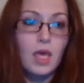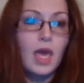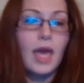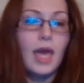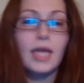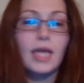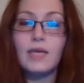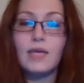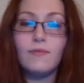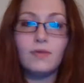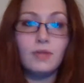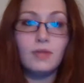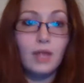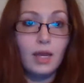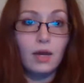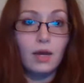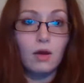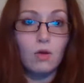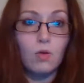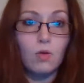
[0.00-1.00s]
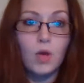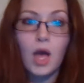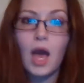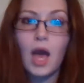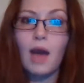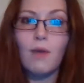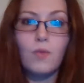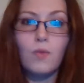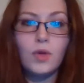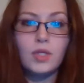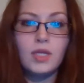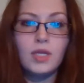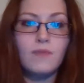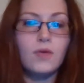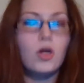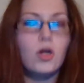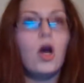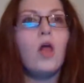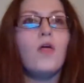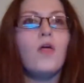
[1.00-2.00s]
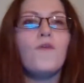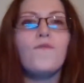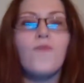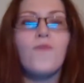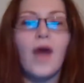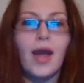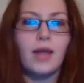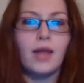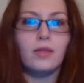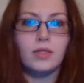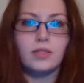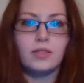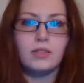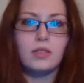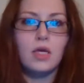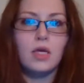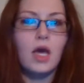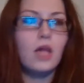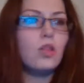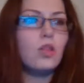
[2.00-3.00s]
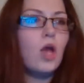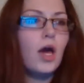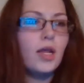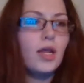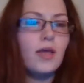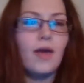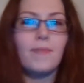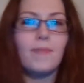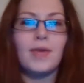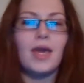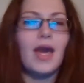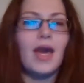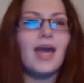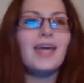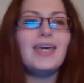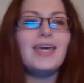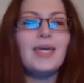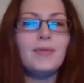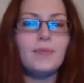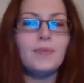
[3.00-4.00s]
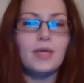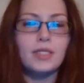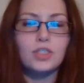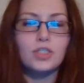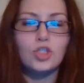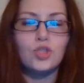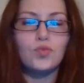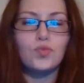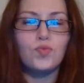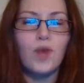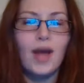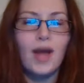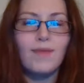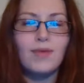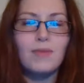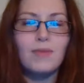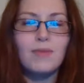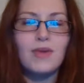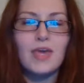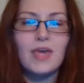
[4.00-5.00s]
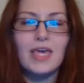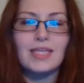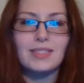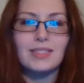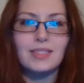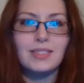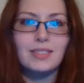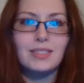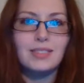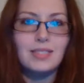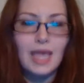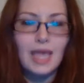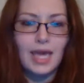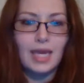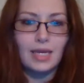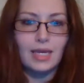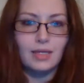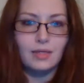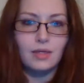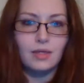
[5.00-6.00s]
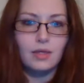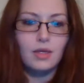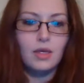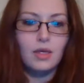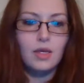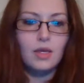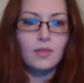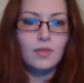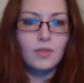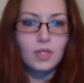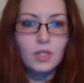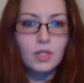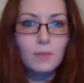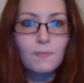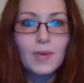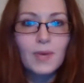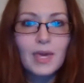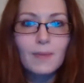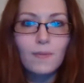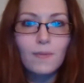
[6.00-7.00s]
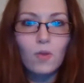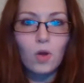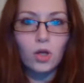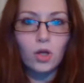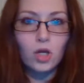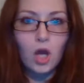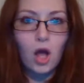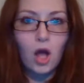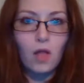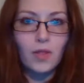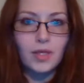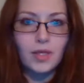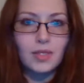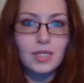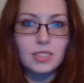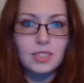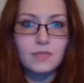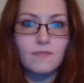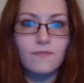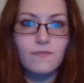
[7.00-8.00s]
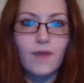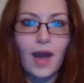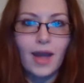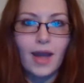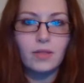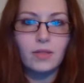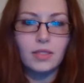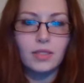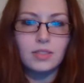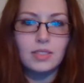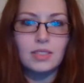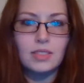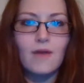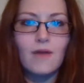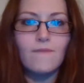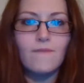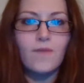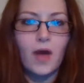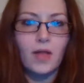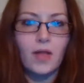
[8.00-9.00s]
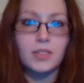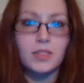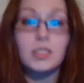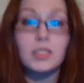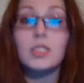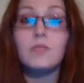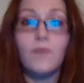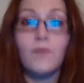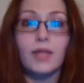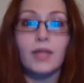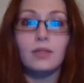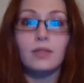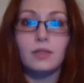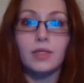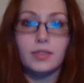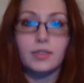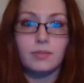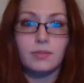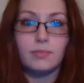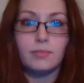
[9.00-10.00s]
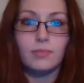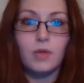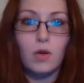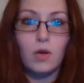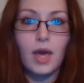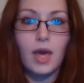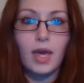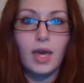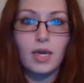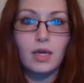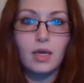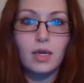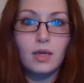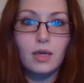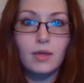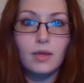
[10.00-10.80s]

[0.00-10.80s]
And even now, I wouldn't even call it violence. It's driving me insane that the people are calling this violence. It's not violence, it's vandalism, okay?